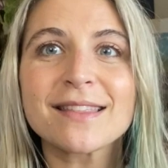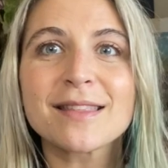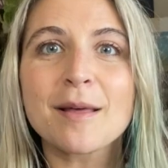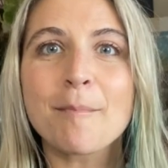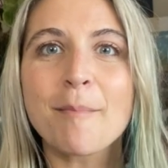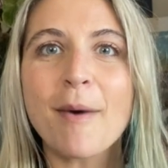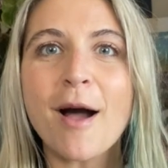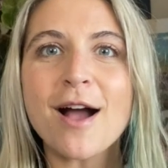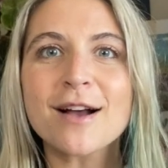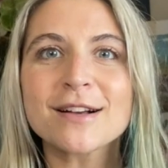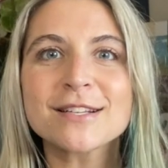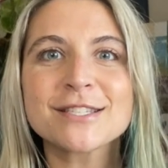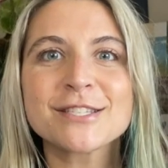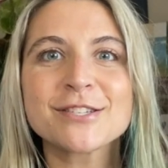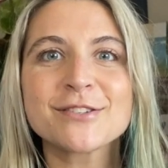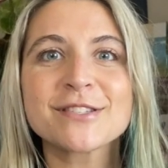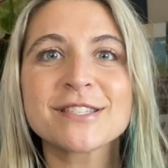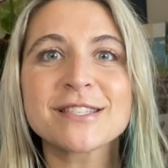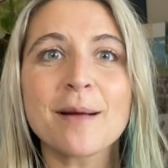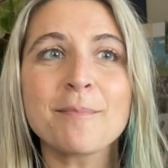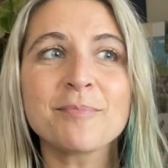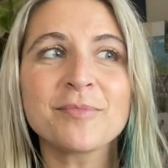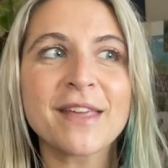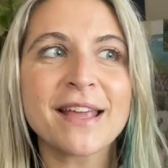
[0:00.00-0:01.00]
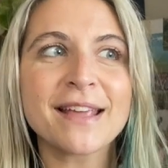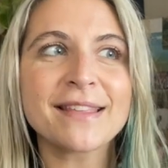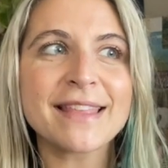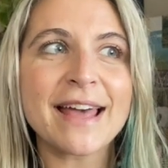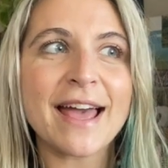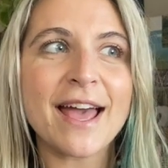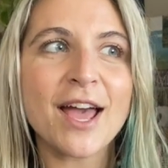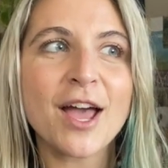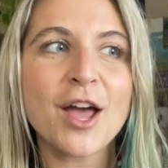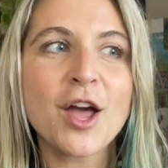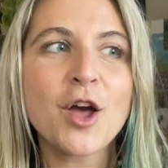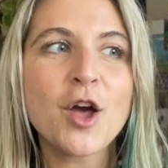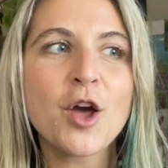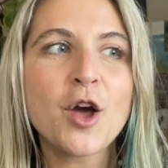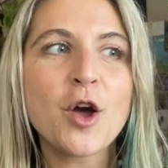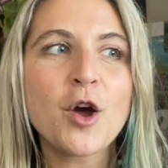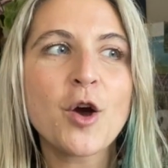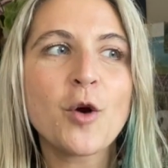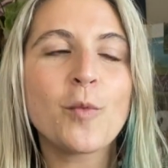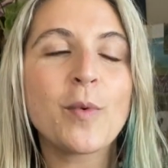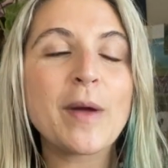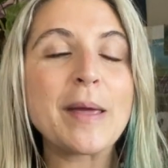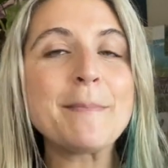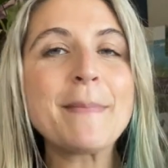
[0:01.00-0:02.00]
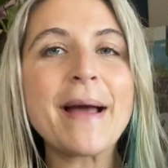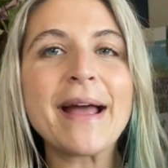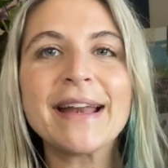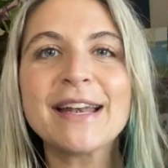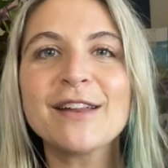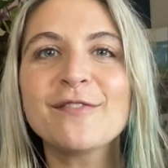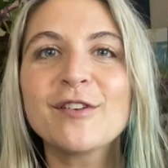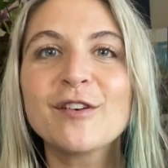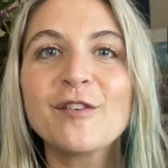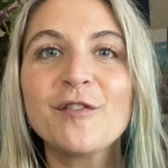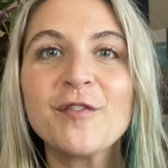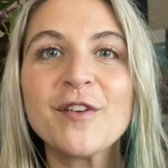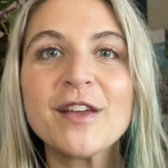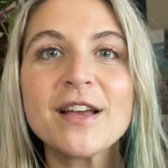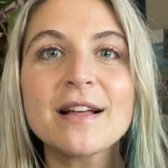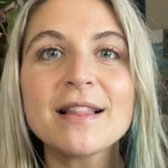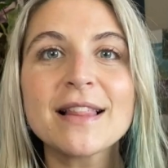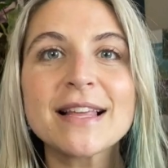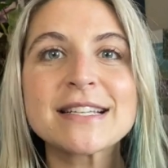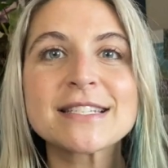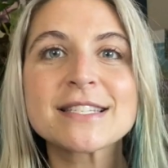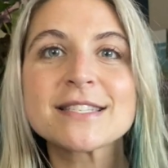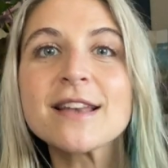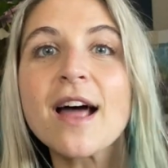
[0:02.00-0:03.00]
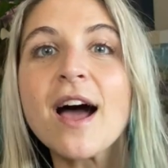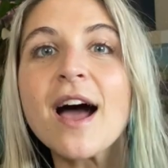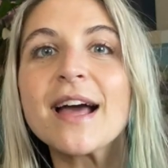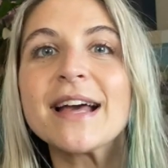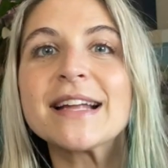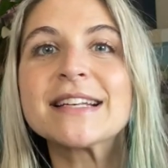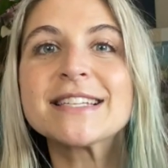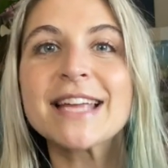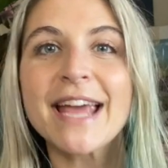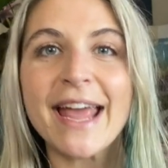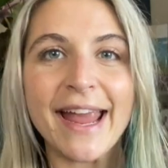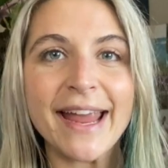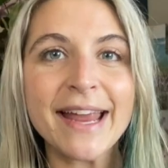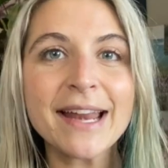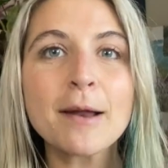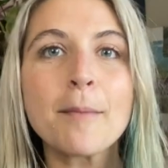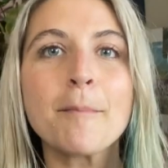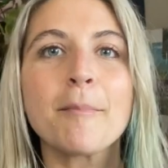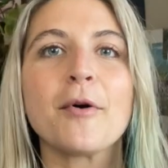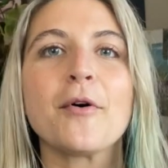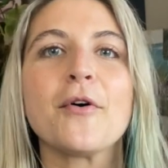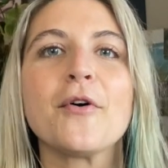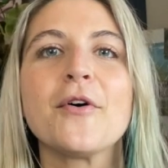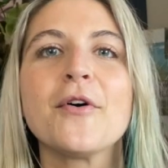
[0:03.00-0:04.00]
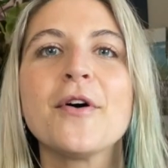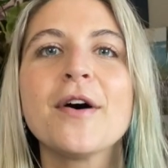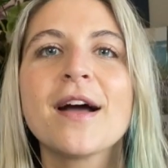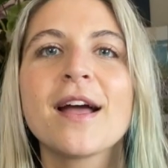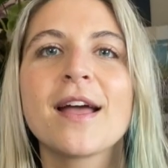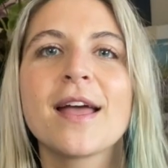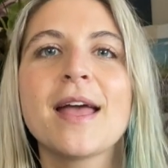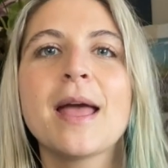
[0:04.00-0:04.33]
the box to something that we might even feel is not attainable?